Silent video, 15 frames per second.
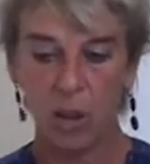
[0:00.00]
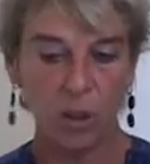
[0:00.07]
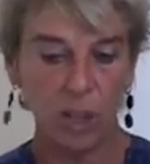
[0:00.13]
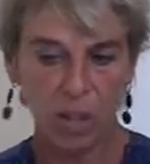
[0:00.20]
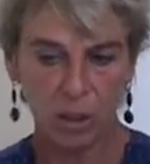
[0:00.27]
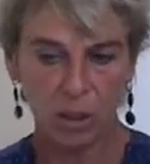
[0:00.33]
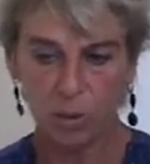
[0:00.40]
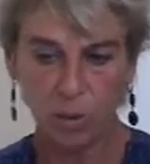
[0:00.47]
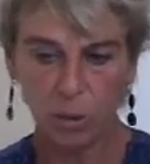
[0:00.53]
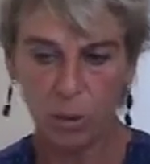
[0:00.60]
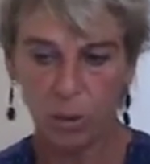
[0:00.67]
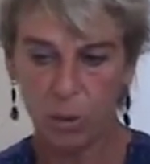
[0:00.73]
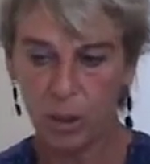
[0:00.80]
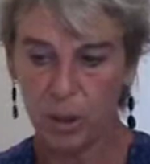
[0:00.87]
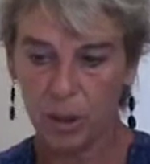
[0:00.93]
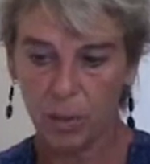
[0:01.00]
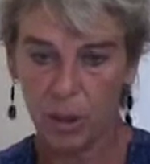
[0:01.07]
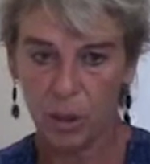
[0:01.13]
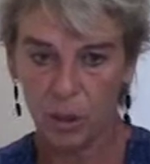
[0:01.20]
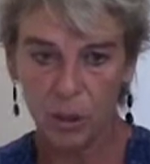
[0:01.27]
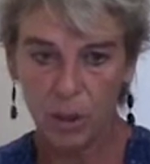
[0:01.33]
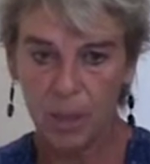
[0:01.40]
Yes, of course, we, we
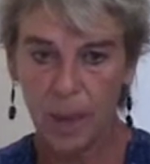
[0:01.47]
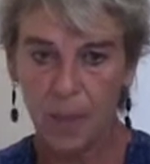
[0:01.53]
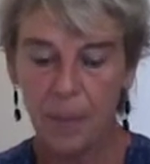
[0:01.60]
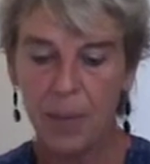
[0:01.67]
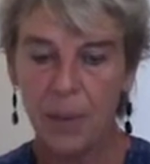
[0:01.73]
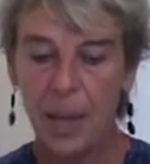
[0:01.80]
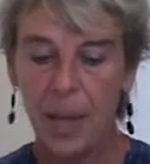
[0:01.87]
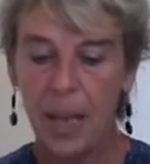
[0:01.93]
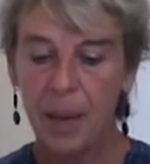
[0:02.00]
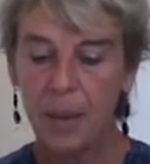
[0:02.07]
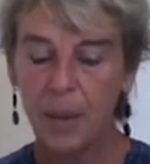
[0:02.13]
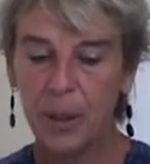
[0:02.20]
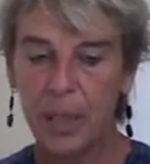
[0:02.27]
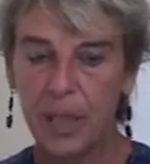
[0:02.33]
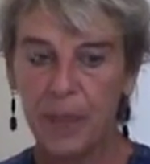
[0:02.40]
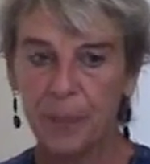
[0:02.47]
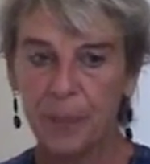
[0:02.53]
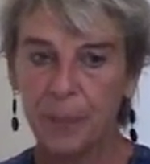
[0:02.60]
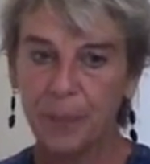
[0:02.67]
use them, but